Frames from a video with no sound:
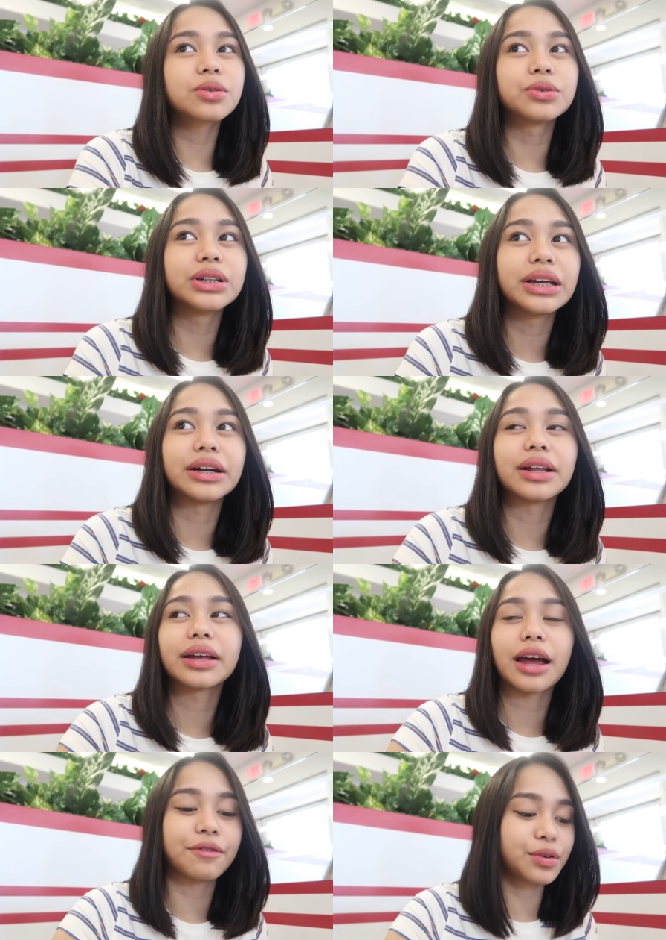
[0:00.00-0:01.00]
so cool here.
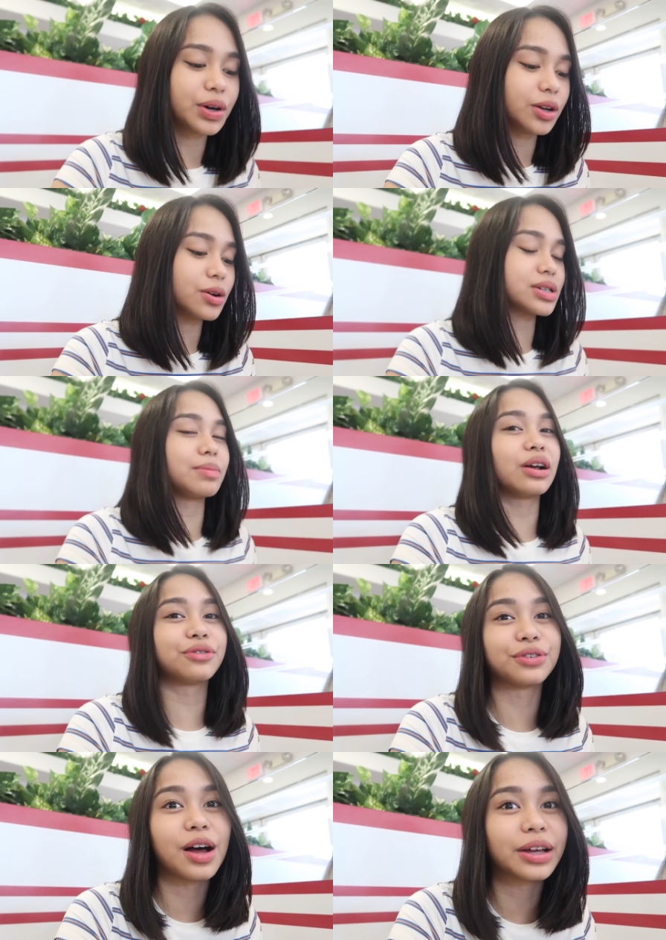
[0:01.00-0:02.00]
Like, everyone knows about
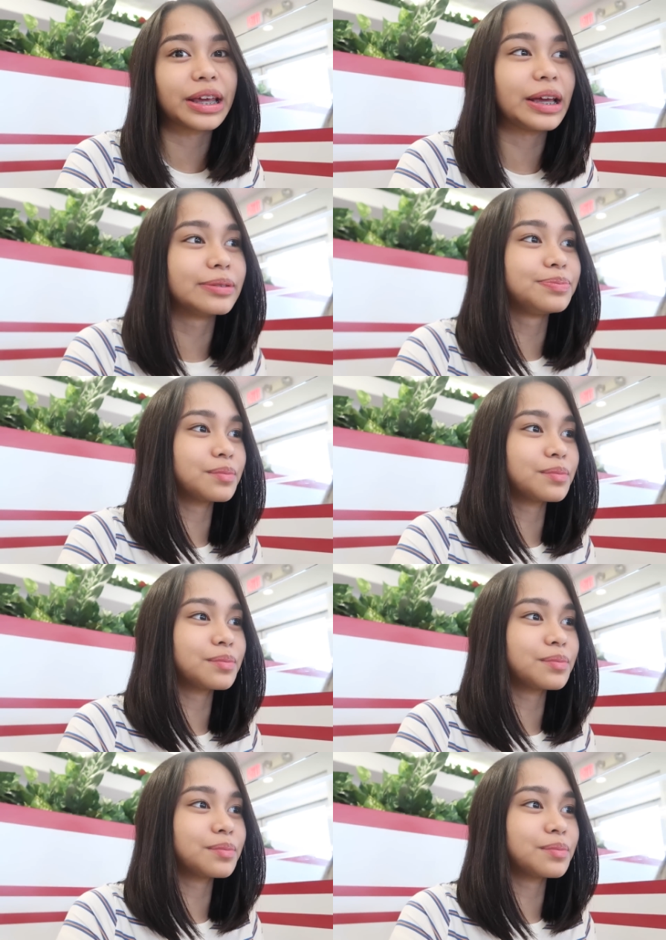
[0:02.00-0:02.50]
vlogging.